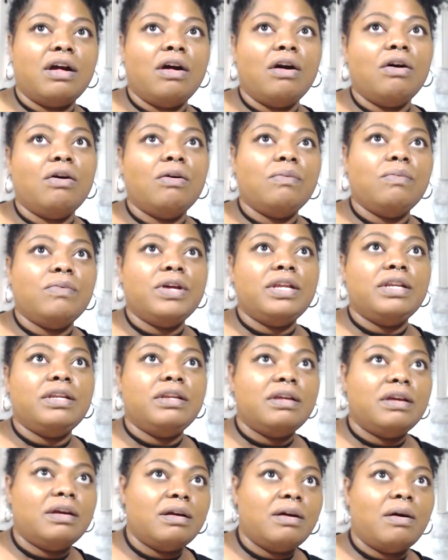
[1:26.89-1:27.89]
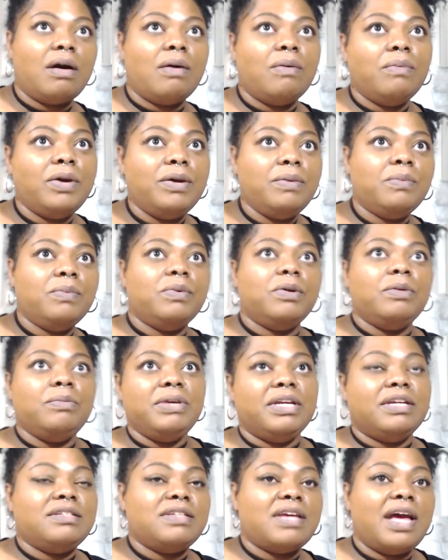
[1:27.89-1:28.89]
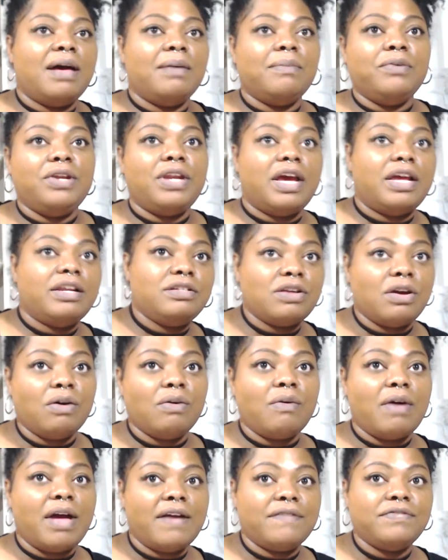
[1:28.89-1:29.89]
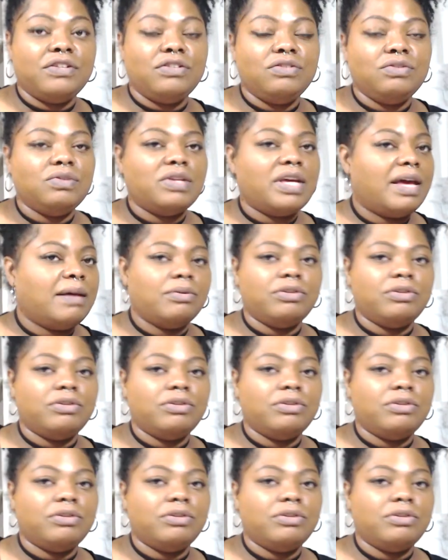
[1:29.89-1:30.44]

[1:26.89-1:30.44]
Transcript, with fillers: "Oh, when when will be a time when I don't have to do that,